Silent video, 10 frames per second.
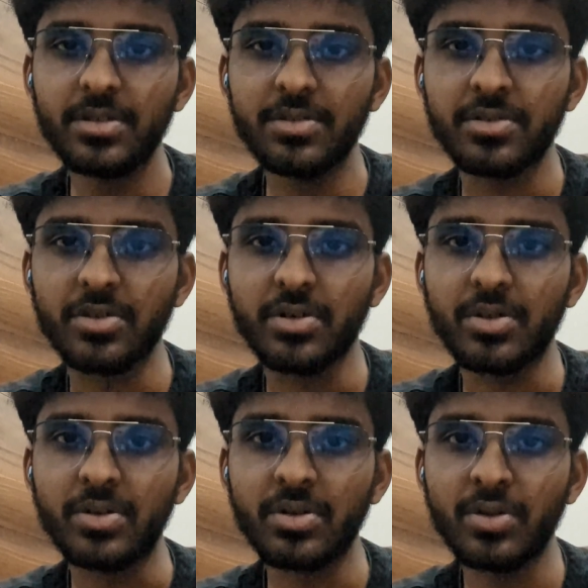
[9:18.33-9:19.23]

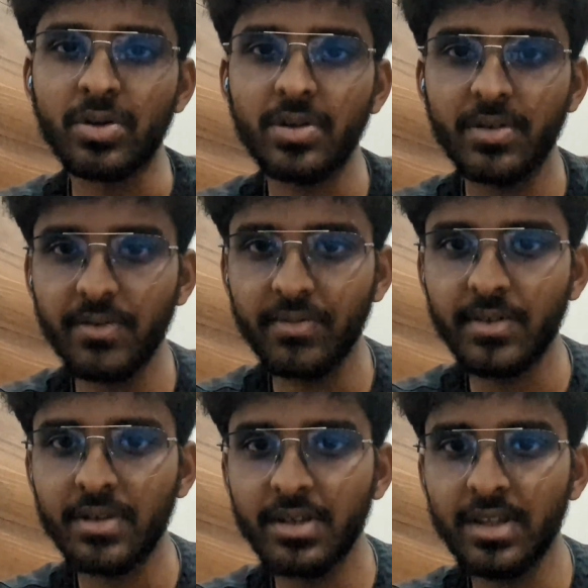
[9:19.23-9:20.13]
So
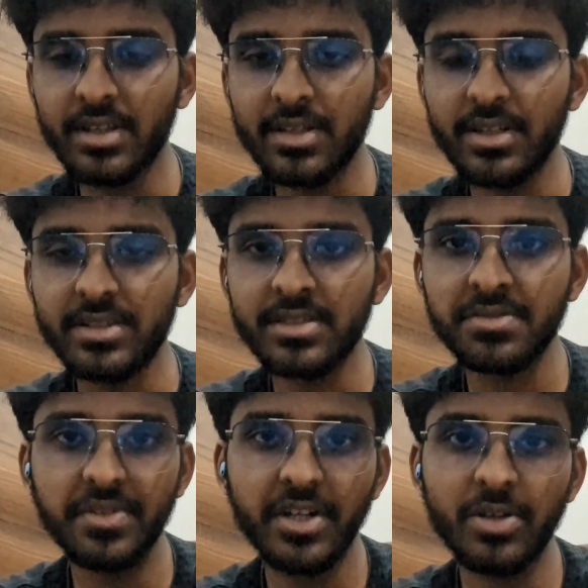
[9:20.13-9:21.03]
in this
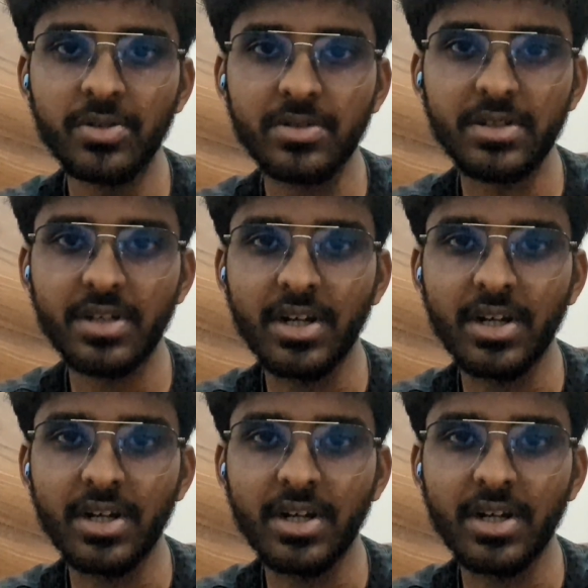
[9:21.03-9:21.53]
video,